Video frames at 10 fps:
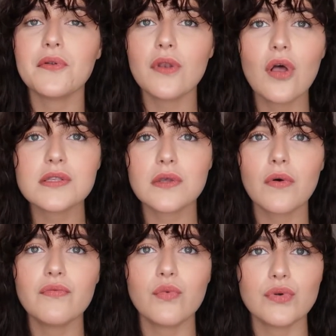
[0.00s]
lots
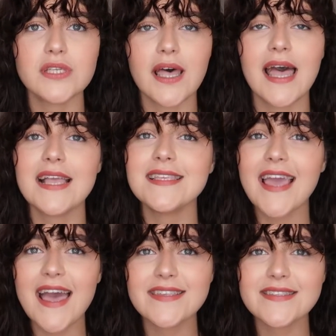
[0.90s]
of water. And
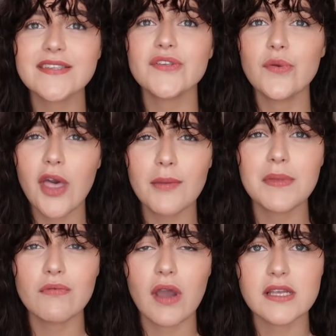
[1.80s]
yes, you heard
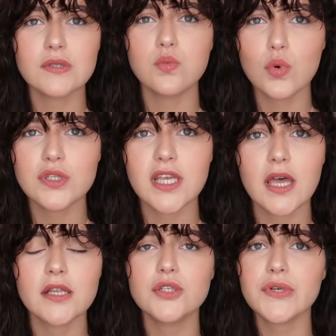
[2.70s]
me right,
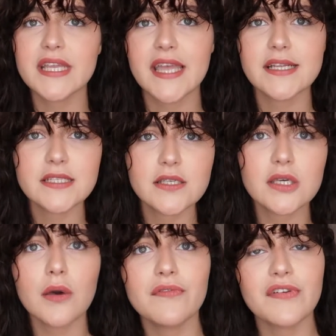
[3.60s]
water. Drink it.
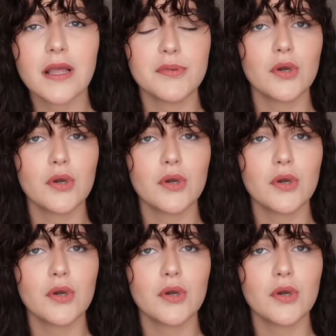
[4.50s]
Go and fill up your